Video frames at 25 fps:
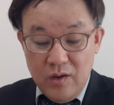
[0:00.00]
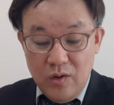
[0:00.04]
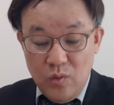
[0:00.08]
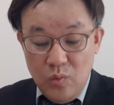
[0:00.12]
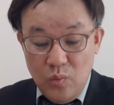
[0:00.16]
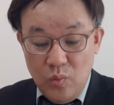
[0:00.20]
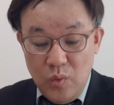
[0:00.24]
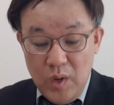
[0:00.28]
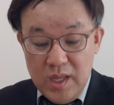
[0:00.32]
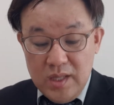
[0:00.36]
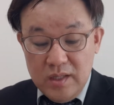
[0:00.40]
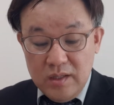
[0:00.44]

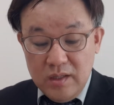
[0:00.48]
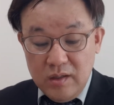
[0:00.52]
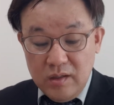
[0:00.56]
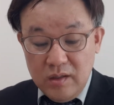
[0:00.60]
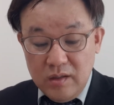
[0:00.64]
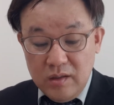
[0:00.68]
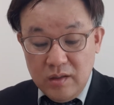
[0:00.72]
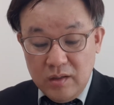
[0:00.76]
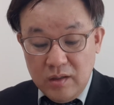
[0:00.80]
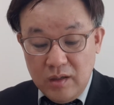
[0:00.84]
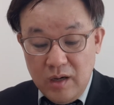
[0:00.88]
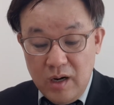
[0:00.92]
When the
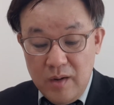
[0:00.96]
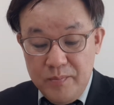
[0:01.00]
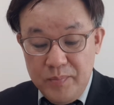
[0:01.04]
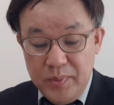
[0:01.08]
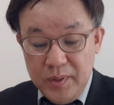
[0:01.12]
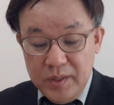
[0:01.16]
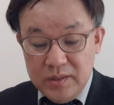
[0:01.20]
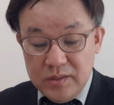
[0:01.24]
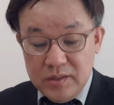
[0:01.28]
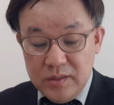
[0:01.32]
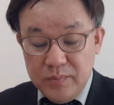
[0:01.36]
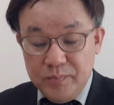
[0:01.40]

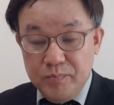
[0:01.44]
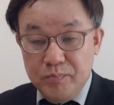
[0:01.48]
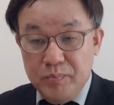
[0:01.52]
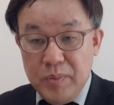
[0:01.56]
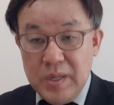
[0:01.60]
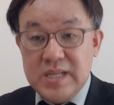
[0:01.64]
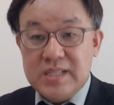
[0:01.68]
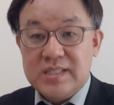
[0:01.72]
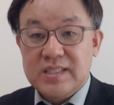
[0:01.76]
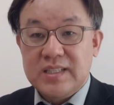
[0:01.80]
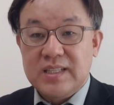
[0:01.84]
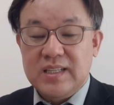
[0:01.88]
conference
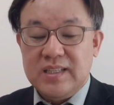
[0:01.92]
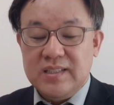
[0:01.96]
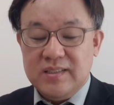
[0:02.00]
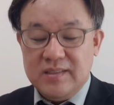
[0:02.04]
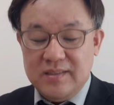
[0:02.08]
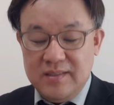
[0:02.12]
finished,